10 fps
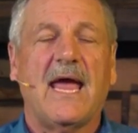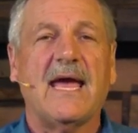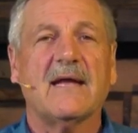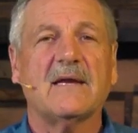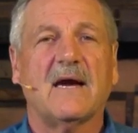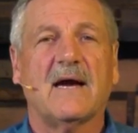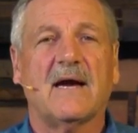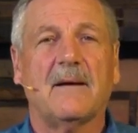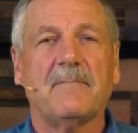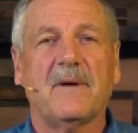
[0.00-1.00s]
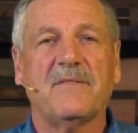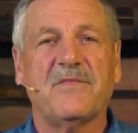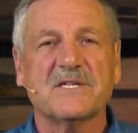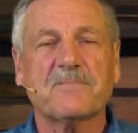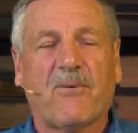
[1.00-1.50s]
And um,
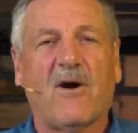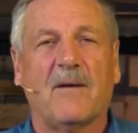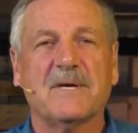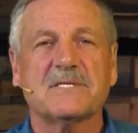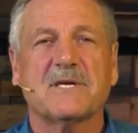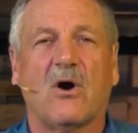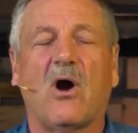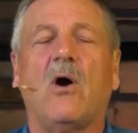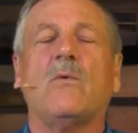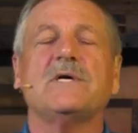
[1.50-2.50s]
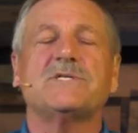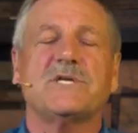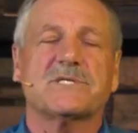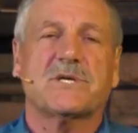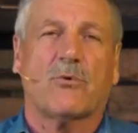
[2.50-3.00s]
this promise always
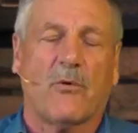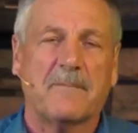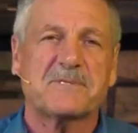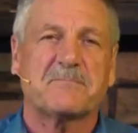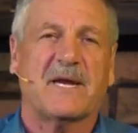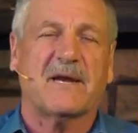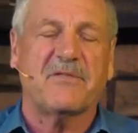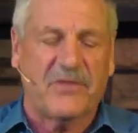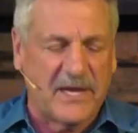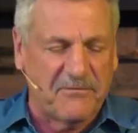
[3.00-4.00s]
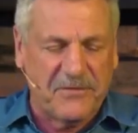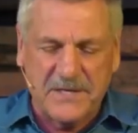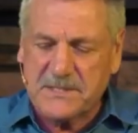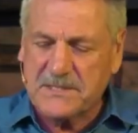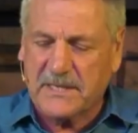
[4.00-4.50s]
just grips me. And I think if
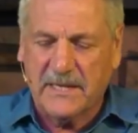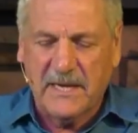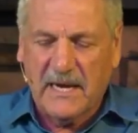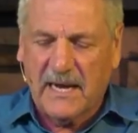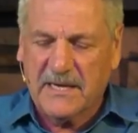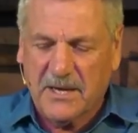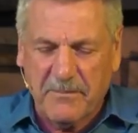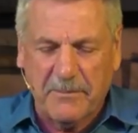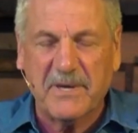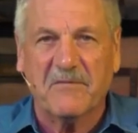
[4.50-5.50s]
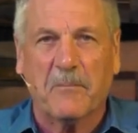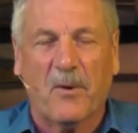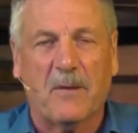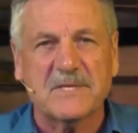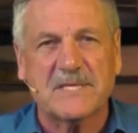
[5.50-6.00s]
this is a, a commitment of a
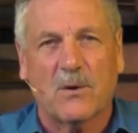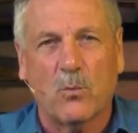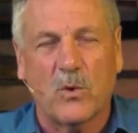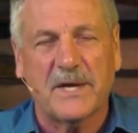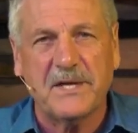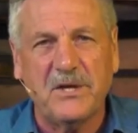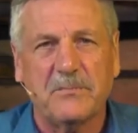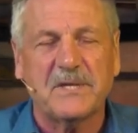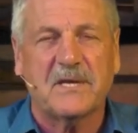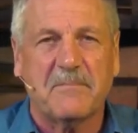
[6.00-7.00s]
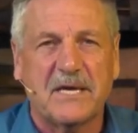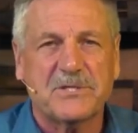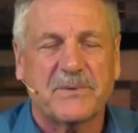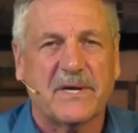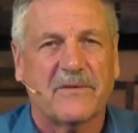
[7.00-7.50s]
promise that one human can make
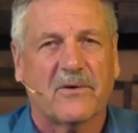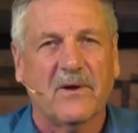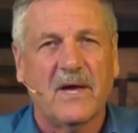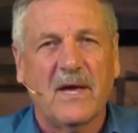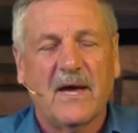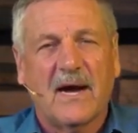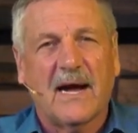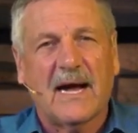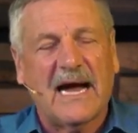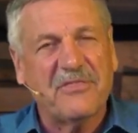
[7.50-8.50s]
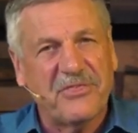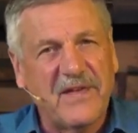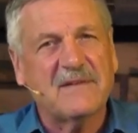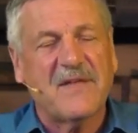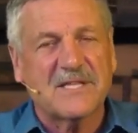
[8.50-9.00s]
to another, uh, I
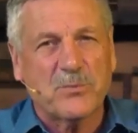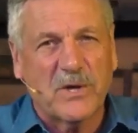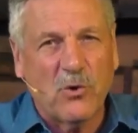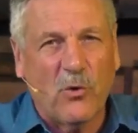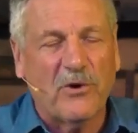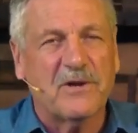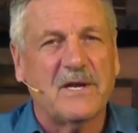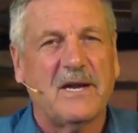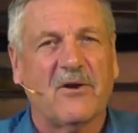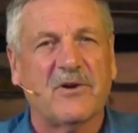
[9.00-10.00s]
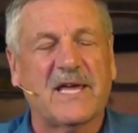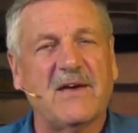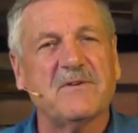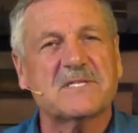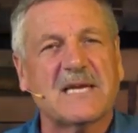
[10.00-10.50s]
think that's recorded in here to
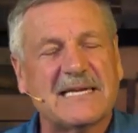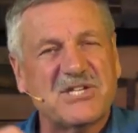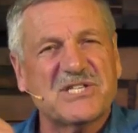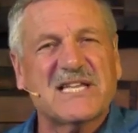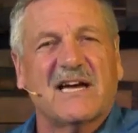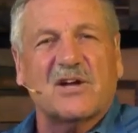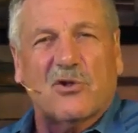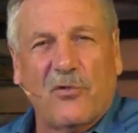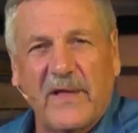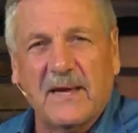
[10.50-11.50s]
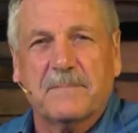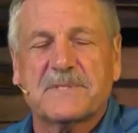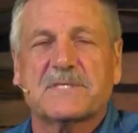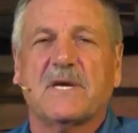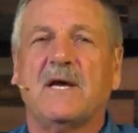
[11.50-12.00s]
give us just a
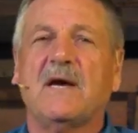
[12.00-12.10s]
glimpse